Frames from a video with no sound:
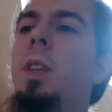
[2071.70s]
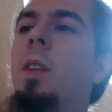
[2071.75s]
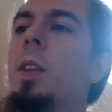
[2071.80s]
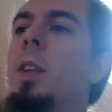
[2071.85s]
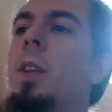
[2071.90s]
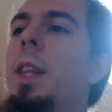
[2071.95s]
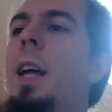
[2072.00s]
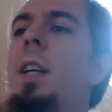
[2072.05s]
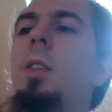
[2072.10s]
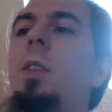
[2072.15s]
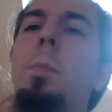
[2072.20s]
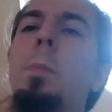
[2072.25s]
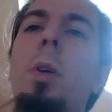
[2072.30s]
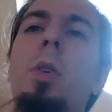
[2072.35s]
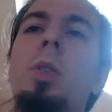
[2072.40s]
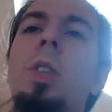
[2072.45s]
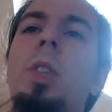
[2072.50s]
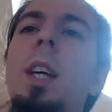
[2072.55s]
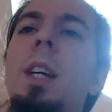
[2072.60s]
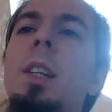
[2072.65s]
the next
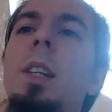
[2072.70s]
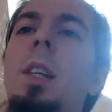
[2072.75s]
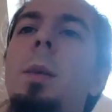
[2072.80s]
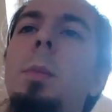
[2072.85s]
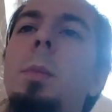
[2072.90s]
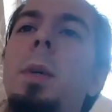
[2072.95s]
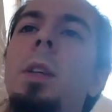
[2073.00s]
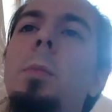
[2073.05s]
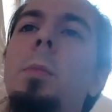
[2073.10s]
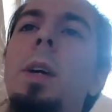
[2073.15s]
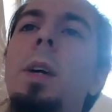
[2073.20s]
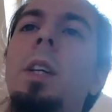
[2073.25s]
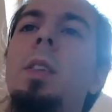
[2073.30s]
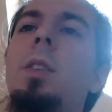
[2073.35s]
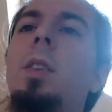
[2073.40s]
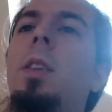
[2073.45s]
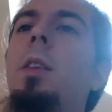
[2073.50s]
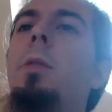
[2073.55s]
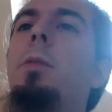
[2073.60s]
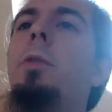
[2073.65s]
block size limit
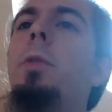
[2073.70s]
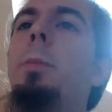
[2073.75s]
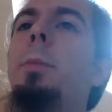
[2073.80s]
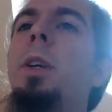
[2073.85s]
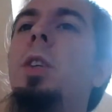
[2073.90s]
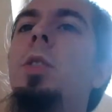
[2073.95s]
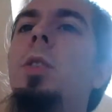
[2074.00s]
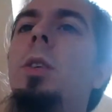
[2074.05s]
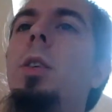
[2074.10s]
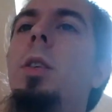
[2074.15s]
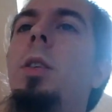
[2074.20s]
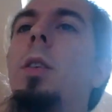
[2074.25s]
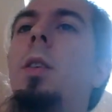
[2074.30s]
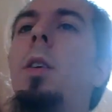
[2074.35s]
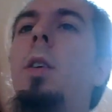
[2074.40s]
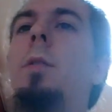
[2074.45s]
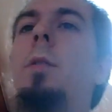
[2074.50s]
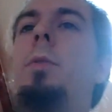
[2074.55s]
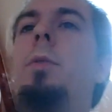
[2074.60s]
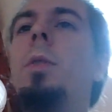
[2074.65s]
based on information
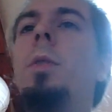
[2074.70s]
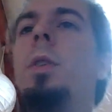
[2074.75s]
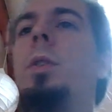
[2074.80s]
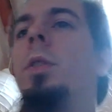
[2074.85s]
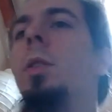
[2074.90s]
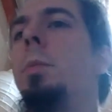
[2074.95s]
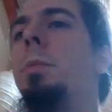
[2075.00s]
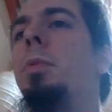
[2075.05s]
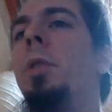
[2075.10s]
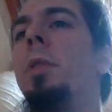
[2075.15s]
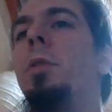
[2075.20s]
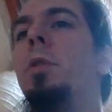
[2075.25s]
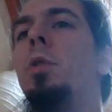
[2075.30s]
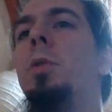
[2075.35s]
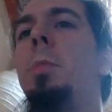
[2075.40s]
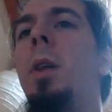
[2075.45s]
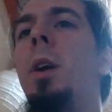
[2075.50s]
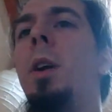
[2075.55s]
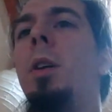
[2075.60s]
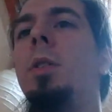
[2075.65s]
on the previous
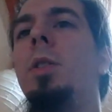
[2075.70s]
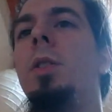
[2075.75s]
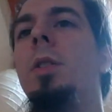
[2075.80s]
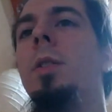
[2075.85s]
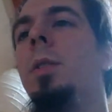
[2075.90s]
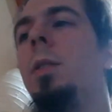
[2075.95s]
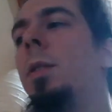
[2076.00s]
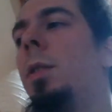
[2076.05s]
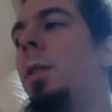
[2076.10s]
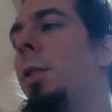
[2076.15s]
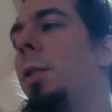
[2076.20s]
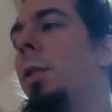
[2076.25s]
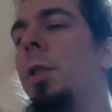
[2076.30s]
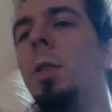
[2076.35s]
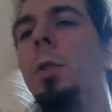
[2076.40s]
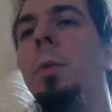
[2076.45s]
blocks, or